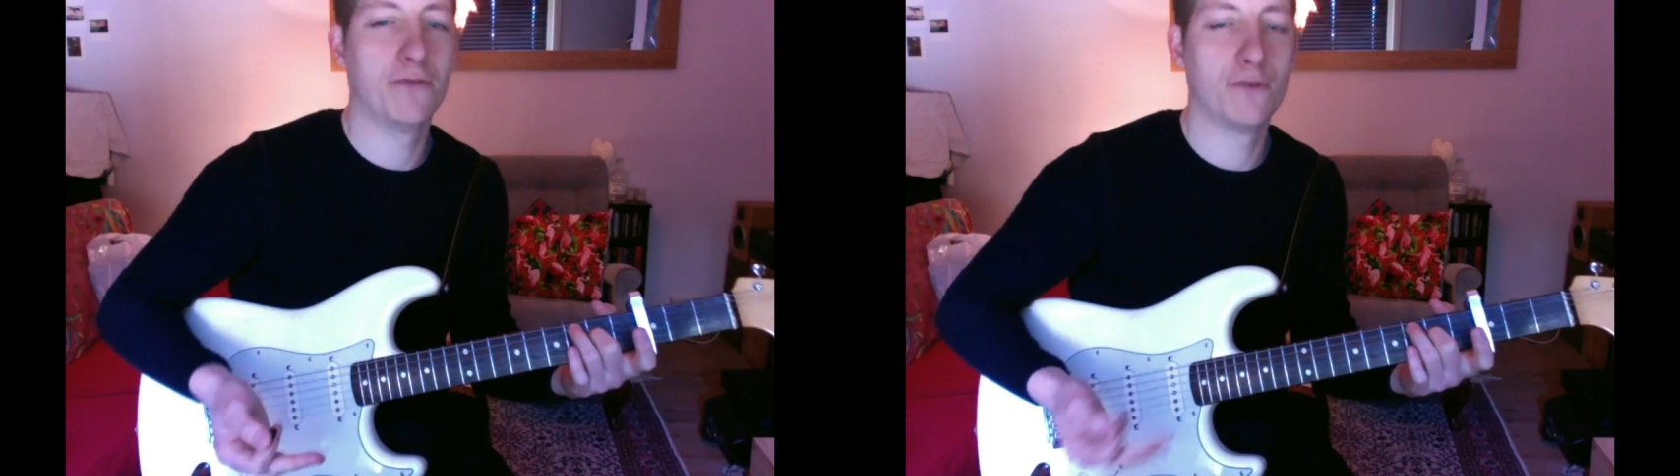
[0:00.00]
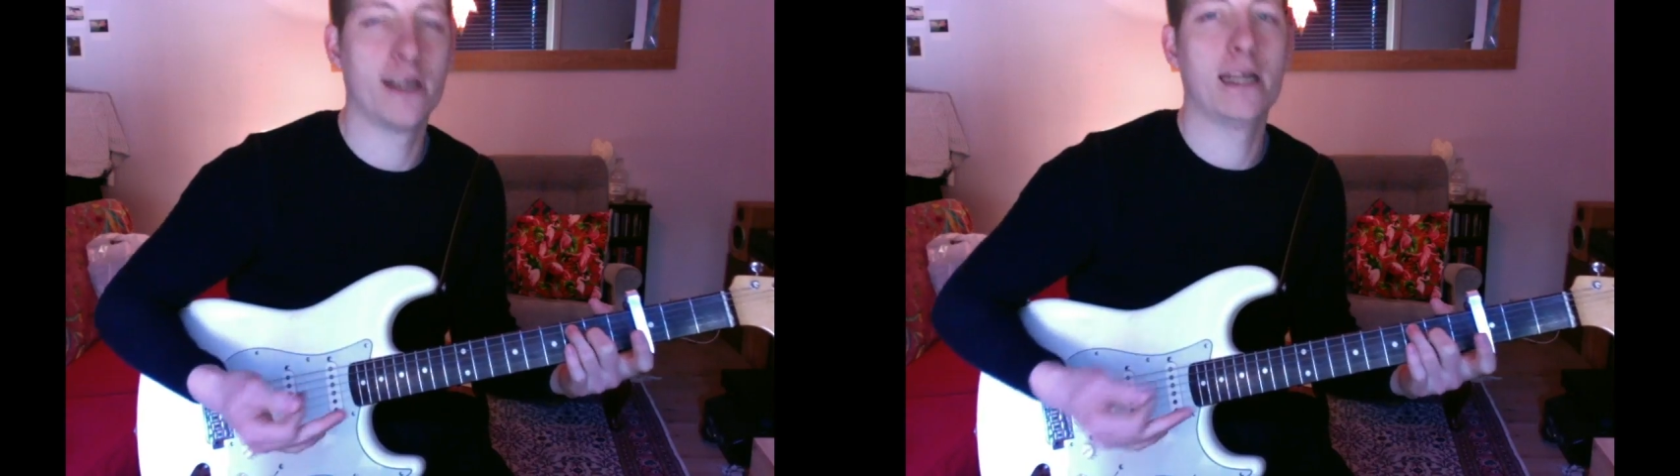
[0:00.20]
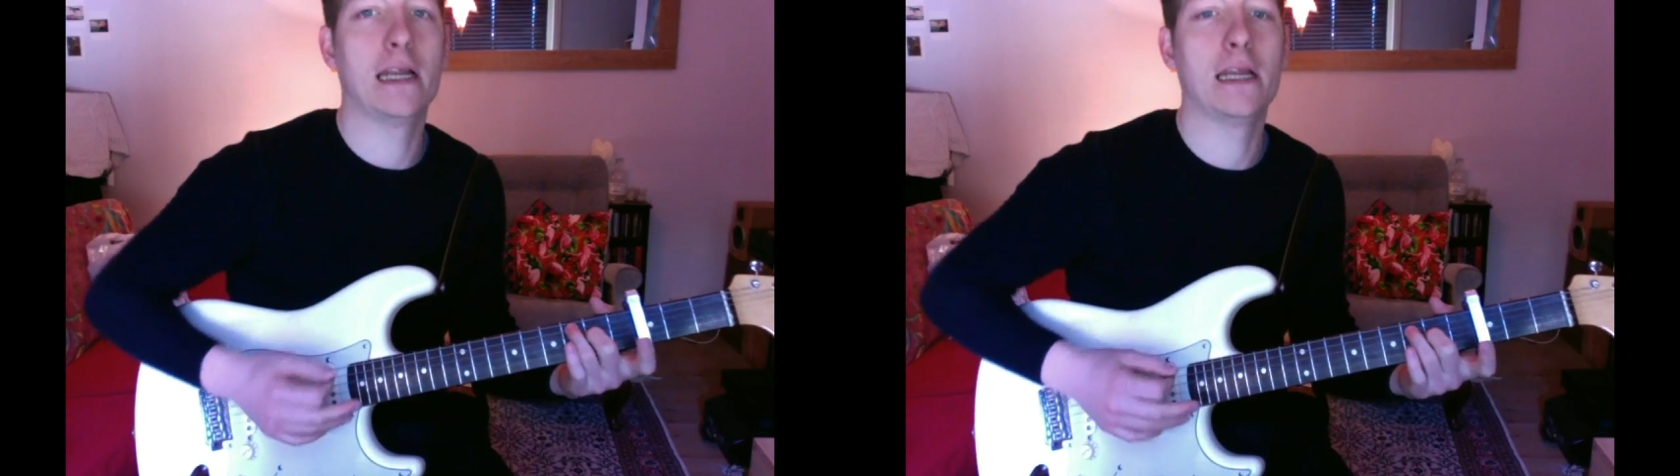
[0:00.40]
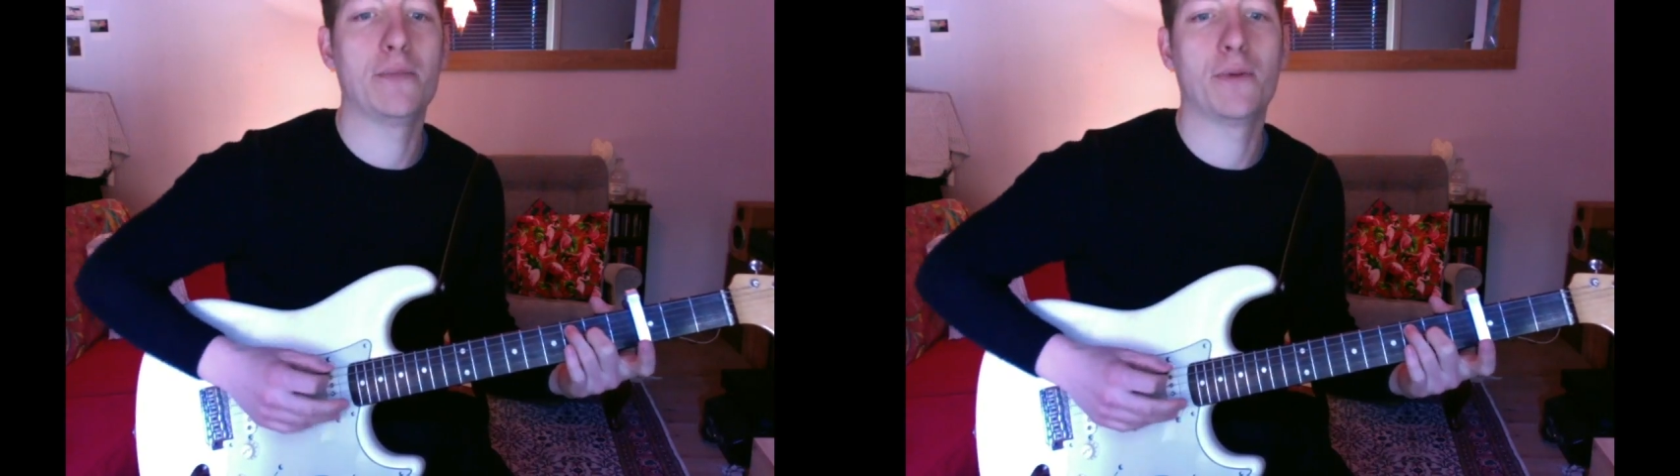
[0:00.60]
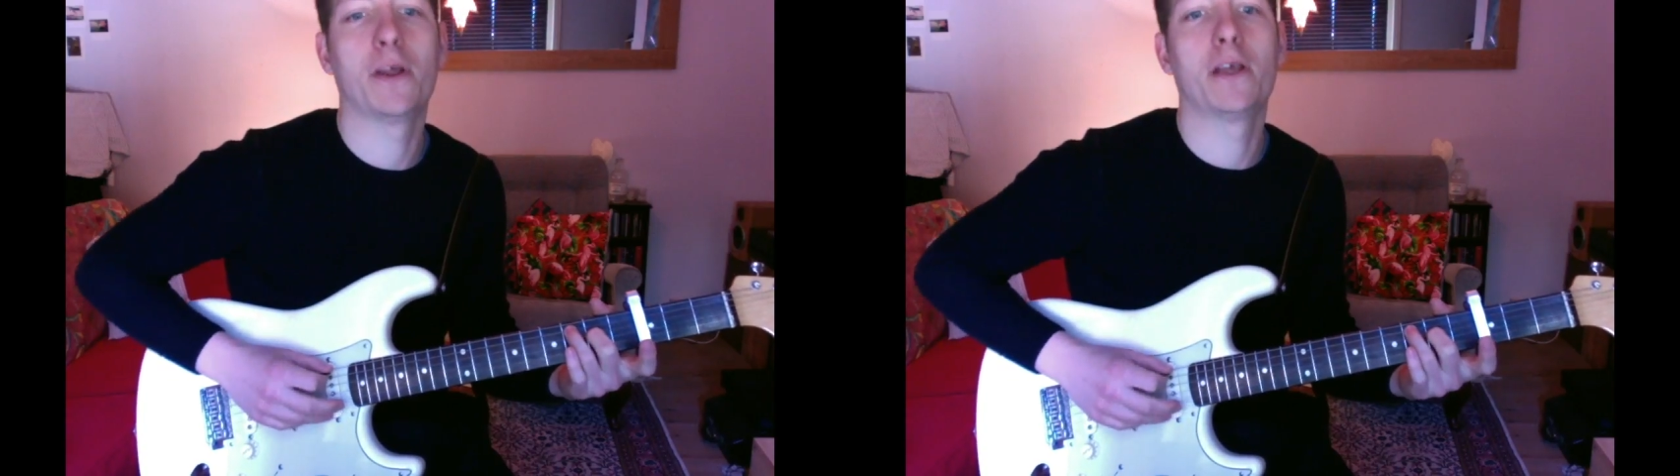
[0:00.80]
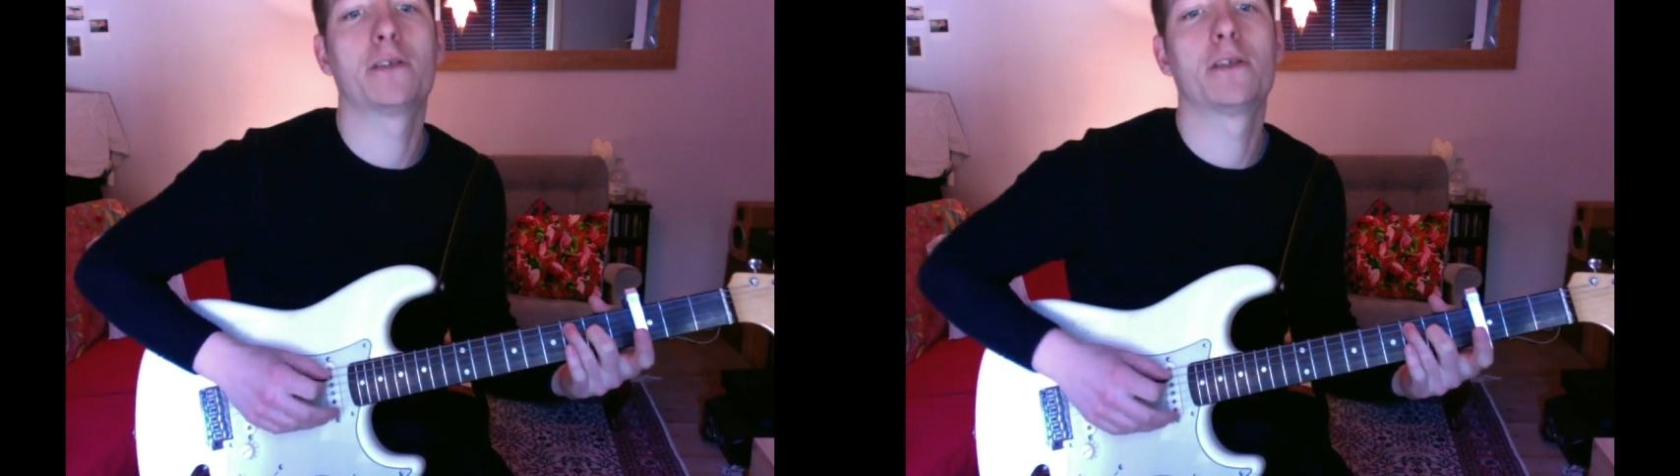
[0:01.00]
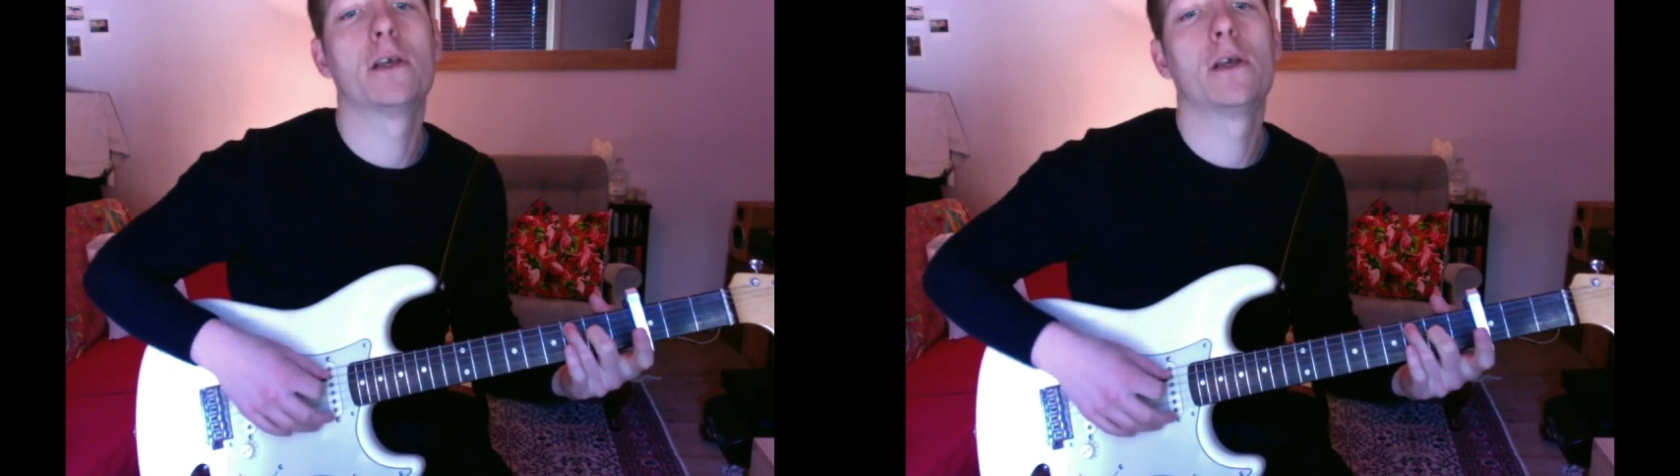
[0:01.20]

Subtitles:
really, but it's,